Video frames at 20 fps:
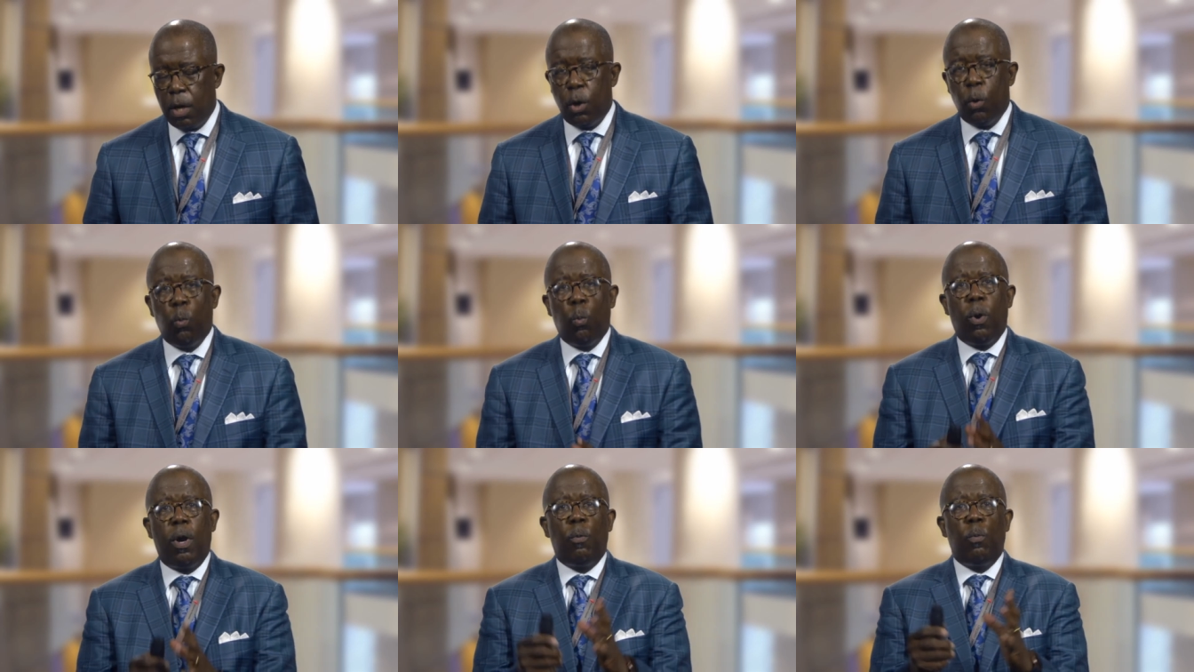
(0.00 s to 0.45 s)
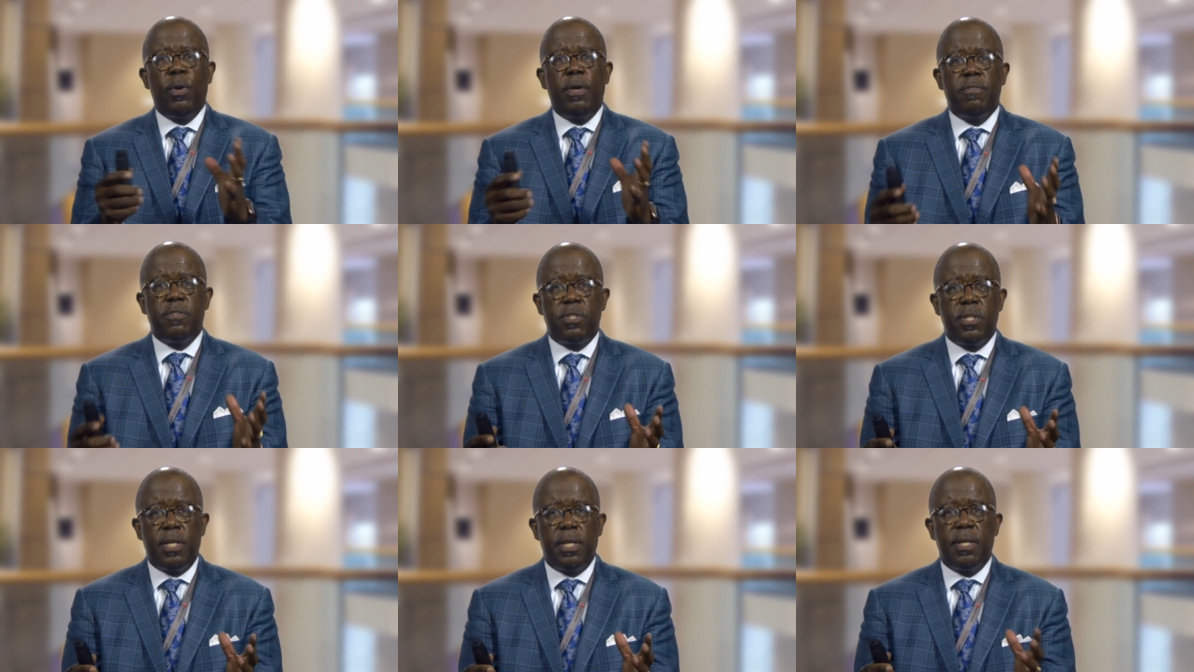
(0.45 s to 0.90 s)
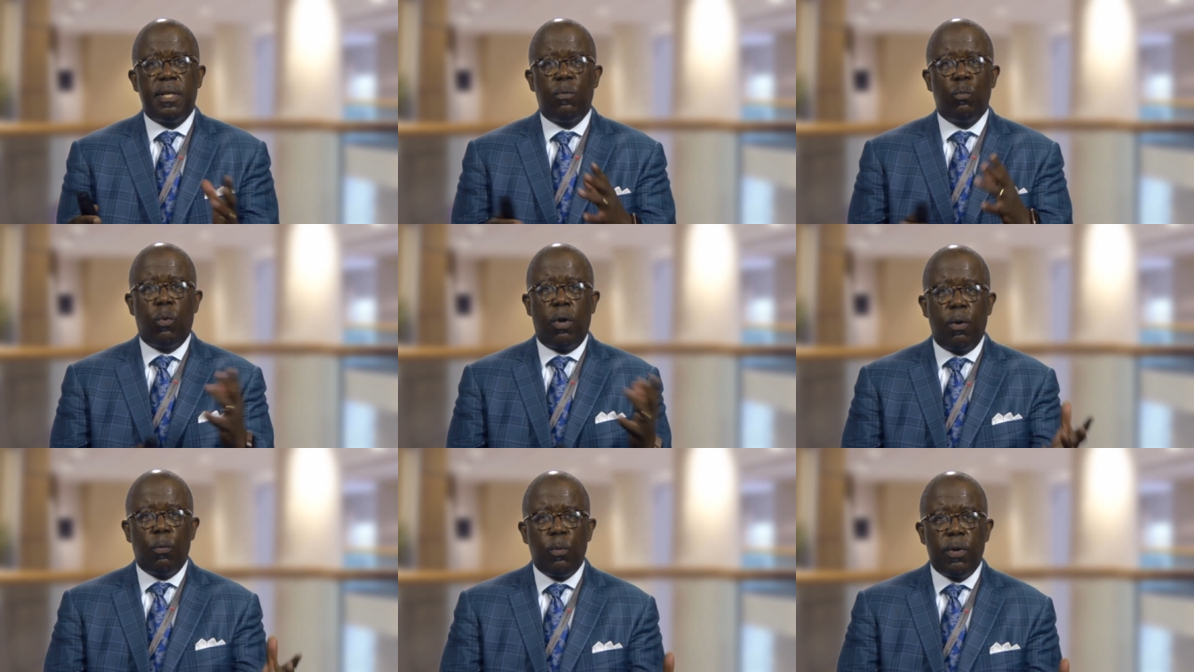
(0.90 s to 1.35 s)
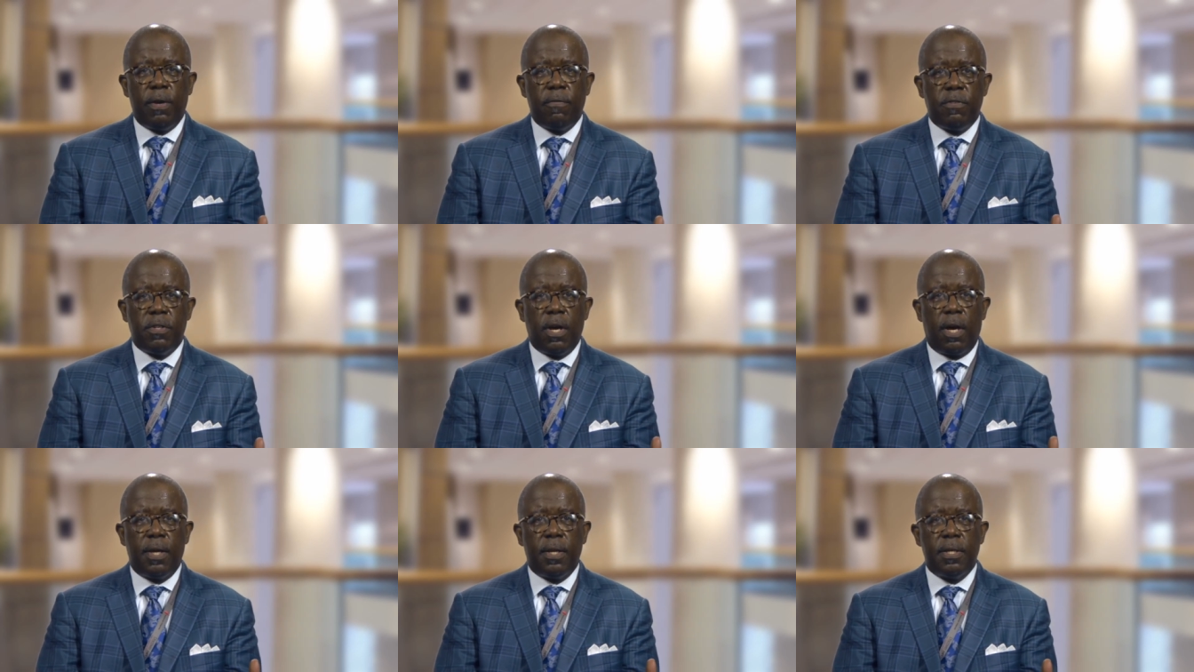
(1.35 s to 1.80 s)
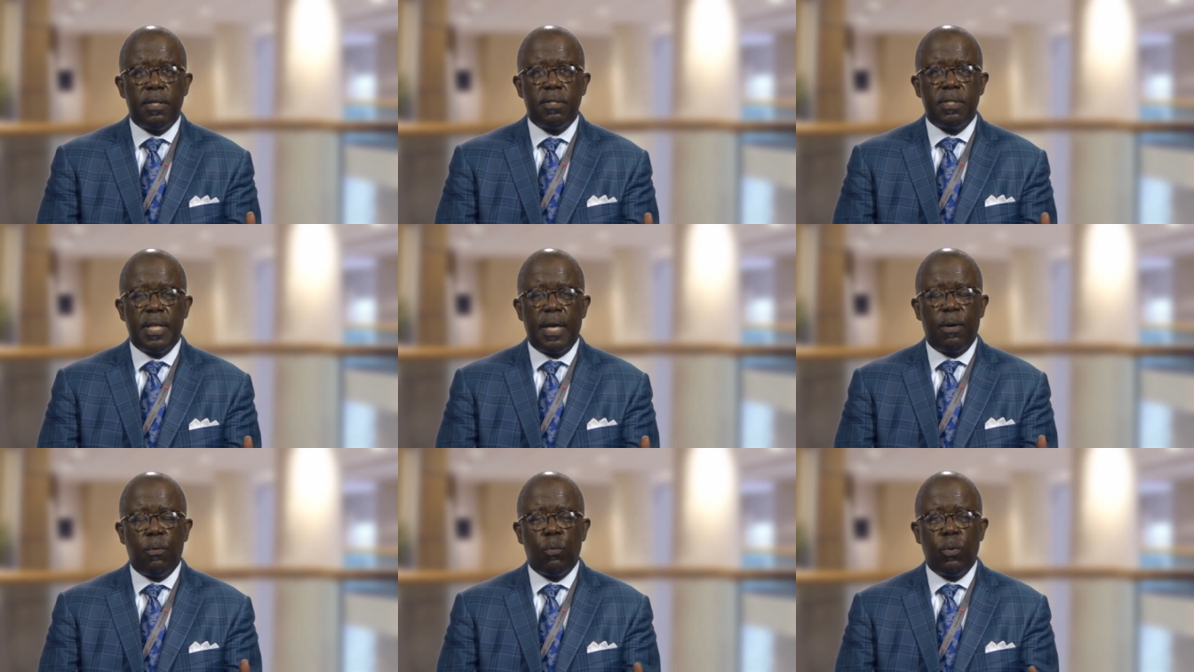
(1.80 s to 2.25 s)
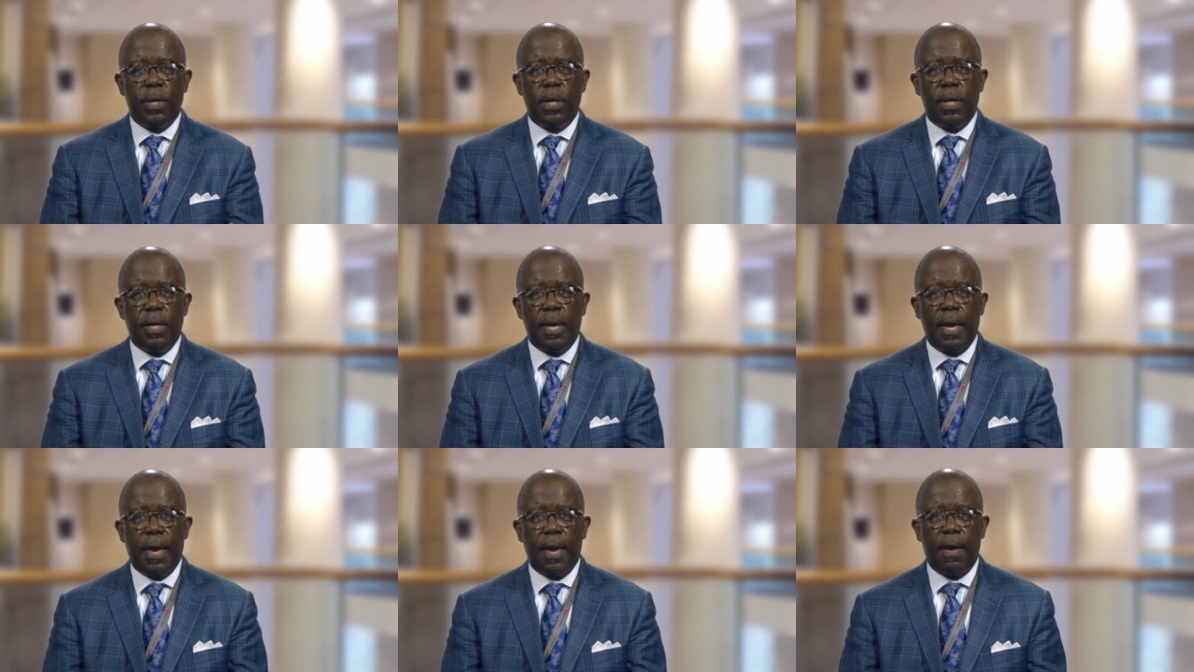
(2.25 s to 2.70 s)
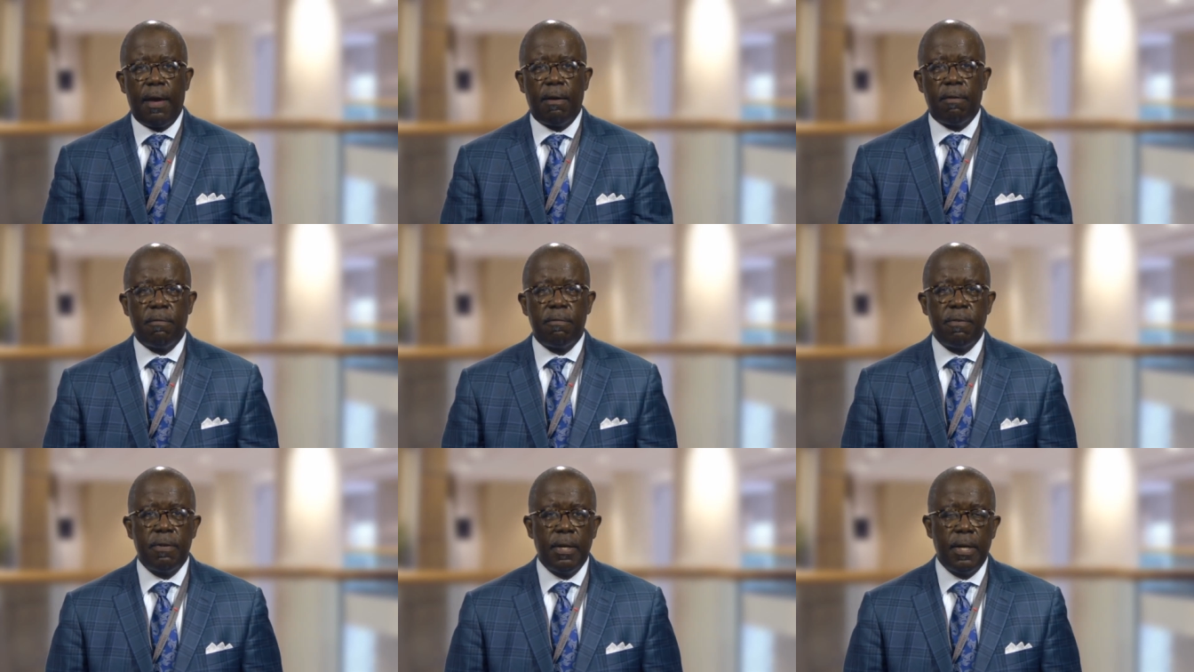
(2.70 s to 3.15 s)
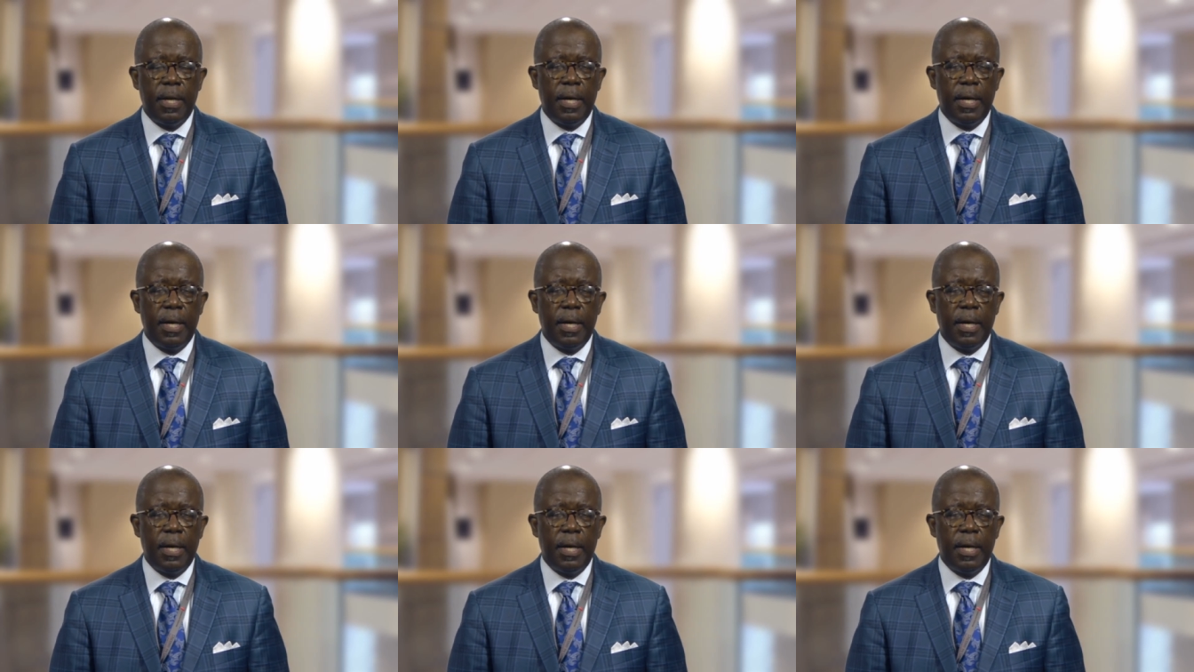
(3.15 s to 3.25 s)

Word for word: what we've seen and what we've done is that we have